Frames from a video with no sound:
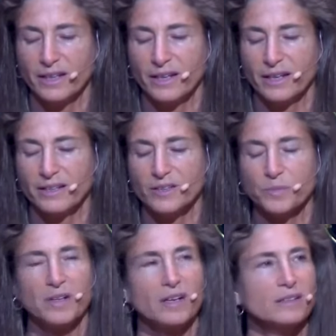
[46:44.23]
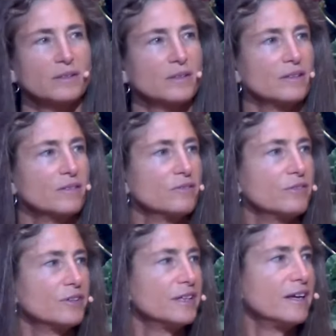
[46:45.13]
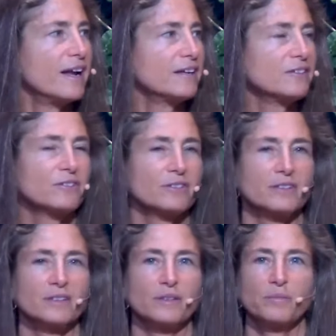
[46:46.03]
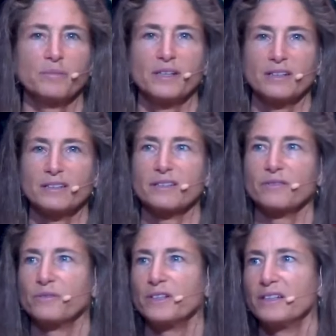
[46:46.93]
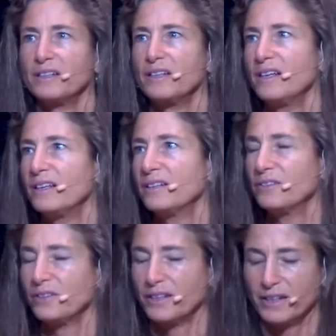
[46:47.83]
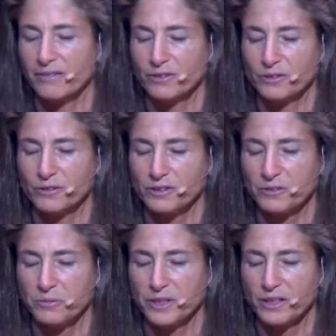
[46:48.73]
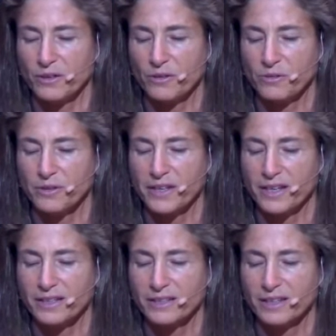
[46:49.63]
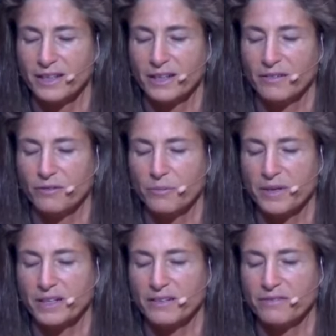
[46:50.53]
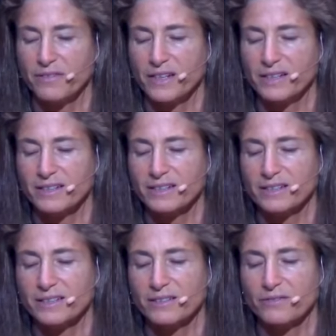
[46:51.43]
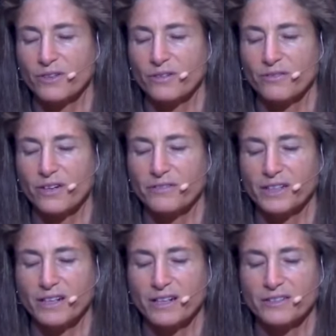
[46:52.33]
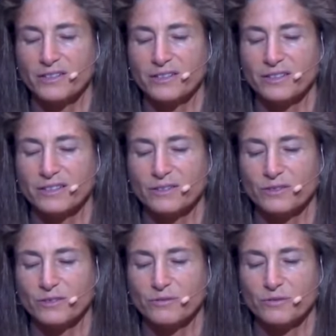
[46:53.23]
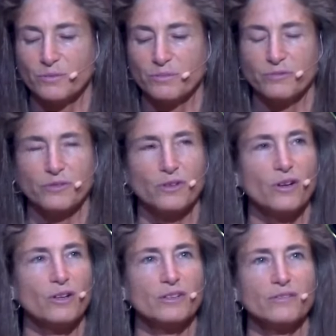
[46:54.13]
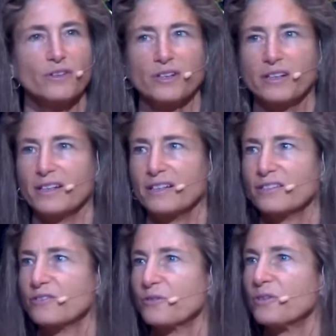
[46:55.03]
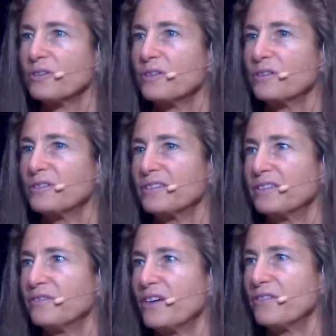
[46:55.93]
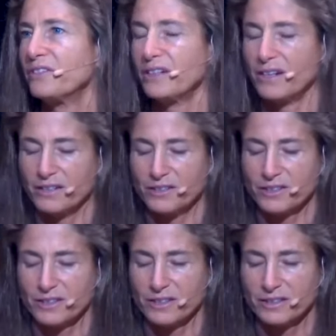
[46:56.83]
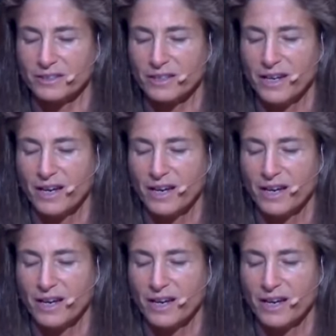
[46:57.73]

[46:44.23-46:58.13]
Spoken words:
And it's blocked very naturally, because if we look at evolution, we know that for many phases of our evolving consciousness, for all of our historical evolving consciousness,